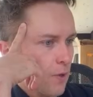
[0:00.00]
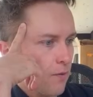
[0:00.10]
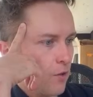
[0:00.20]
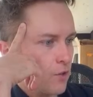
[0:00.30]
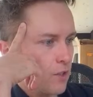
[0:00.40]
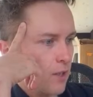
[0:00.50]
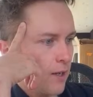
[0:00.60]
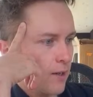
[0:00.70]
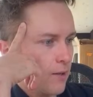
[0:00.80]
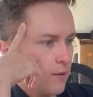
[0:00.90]
versus
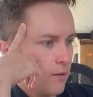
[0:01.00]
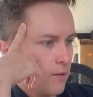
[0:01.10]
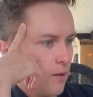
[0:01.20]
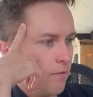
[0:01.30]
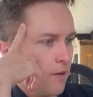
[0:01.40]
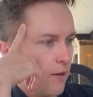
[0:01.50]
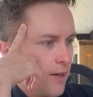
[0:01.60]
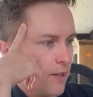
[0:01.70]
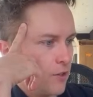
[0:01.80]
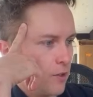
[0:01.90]
like a
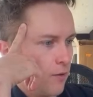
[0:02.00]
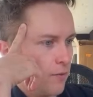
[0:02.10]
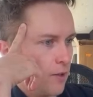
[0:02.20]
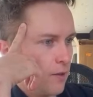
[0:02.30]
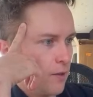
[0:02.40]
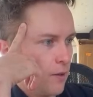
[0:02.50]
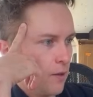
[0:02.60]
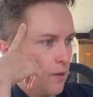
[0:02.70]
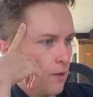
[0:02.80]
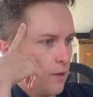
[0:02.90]
variation of it.
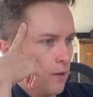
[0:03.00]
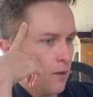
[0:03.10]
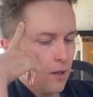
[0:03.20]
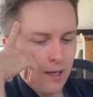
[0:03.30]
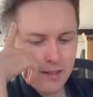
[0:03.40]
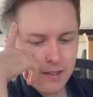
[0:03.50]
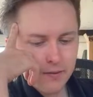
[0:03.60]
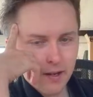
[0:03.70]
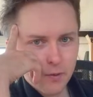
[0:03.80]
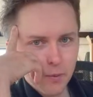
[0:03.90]
It doesn't
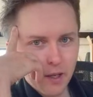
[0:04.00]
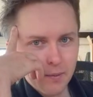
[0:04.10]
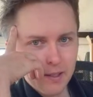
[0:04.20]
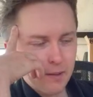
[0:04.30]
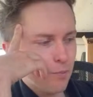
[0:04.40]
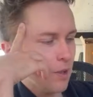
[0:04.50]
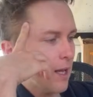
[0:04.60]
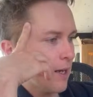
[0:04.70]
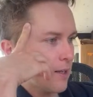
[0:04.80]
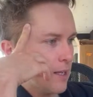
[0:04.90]
even have to be like
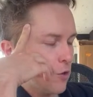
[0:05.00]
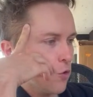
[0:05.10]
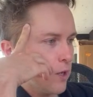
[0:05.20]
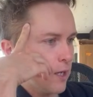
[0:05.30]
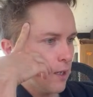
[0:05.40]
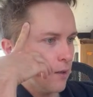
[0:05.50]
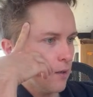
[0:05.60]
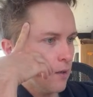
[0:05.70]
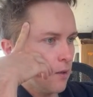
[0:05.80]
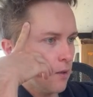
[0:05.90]
blacky green.
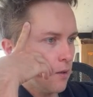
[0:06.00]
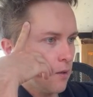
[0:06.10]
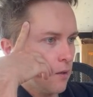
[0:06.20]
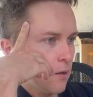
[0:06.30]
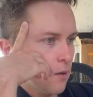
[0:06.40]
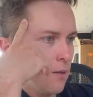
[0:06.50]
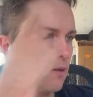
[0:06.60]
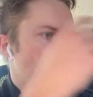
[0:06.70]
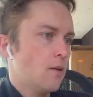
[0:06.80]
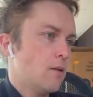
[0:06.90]

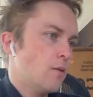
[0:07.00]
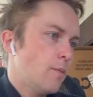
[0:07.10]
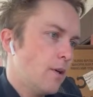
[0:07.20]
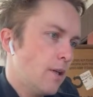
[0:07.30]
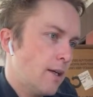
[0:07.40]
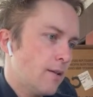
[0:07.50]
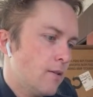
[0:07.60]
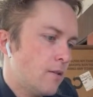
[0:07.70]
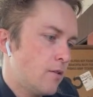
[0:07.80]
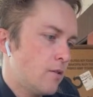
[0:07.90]
What about like a
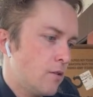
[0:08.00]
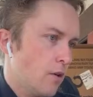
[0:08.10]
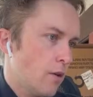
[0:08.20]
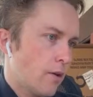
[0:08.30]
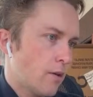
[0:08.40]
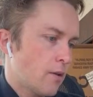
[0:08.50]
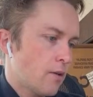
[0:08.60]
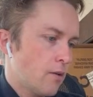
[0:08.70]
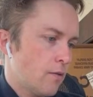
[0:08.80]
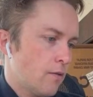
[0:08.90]
dark
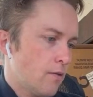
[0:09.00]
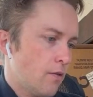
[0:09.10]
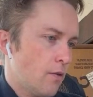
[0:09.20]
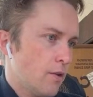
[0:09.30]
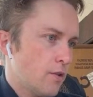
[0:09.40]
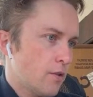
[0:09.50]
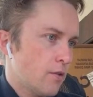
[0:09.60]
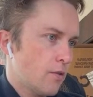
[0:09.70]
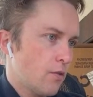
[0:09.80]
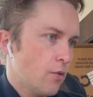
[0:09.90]
forest
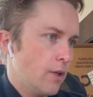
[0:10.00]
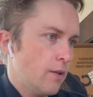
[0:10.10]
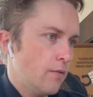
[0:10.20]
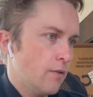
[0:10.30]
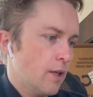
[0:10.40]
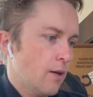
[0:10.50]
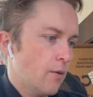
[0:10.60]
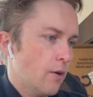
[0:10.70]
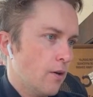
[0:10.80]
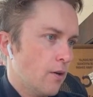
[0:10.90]
green flower?